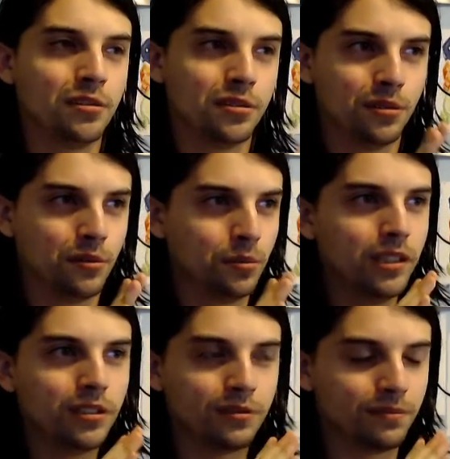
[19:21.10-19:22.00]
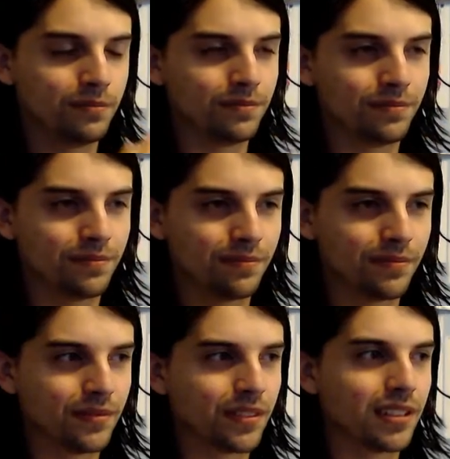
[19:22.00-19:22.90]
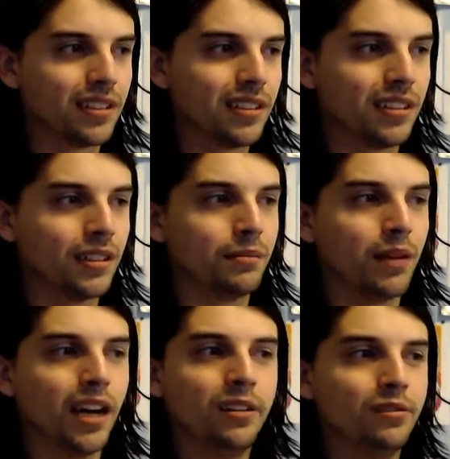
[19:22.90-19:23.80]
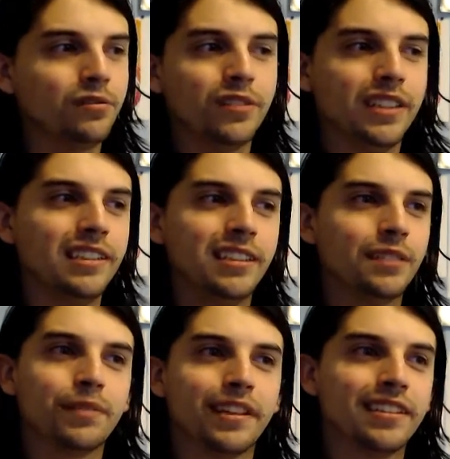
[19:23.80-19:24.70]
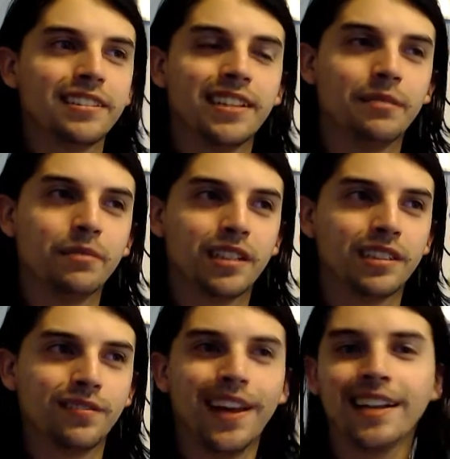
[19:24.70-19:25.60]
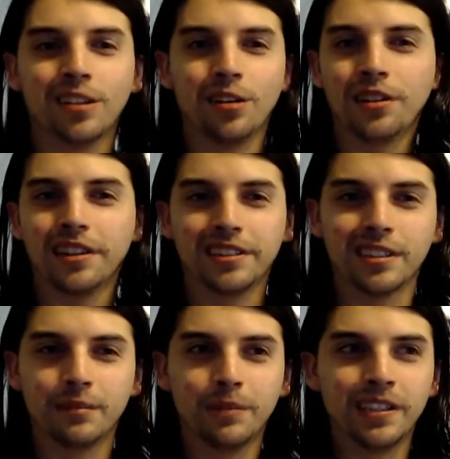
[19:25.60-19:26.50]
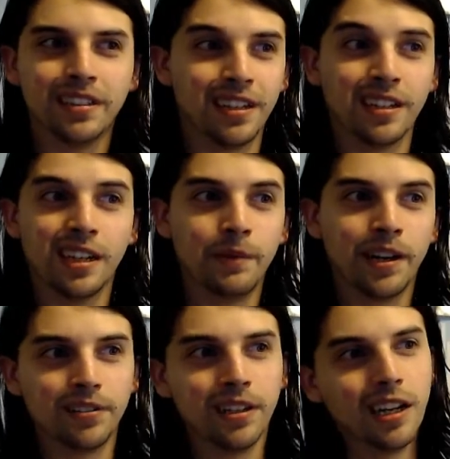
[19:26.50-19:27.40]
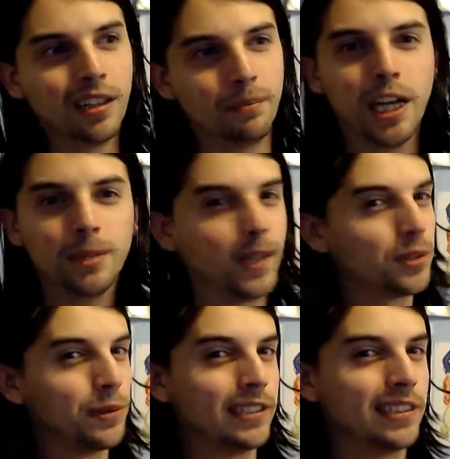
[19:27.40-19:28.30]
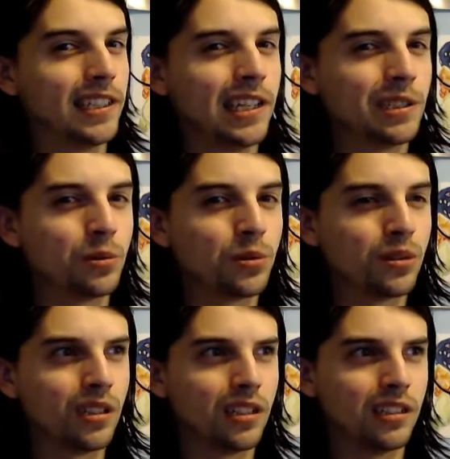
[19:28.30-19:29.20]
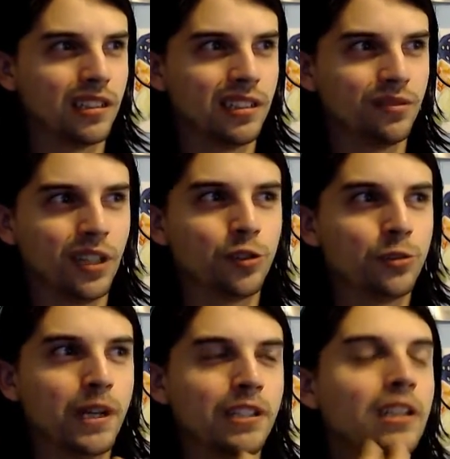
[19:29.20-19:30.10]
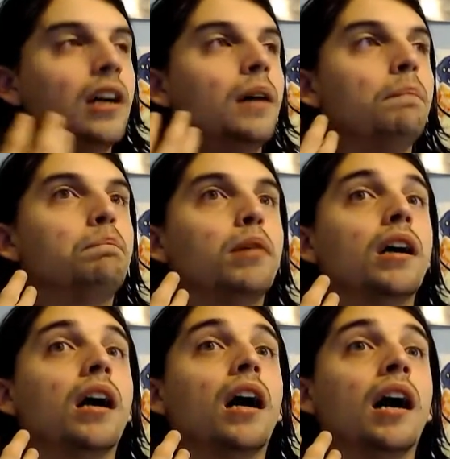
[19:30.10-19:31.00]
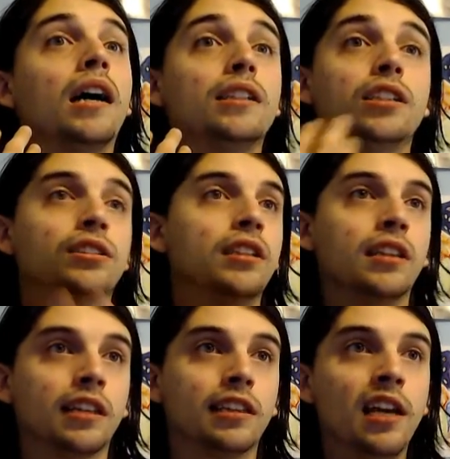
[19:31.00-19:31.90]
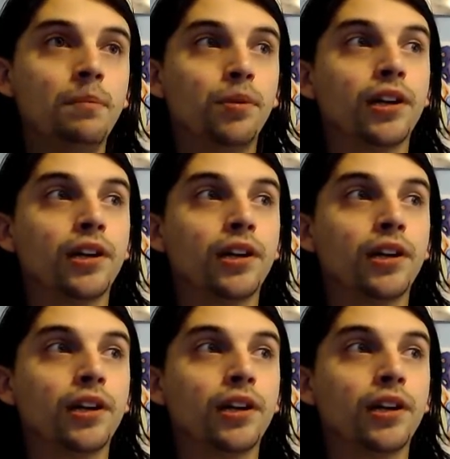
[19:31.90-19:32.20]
We don't. I don't really need to play this game because if that's all that's going to be, then I'm out. Boss battles were actually kind of cool in retrospect, but I just didn't like the gameplay.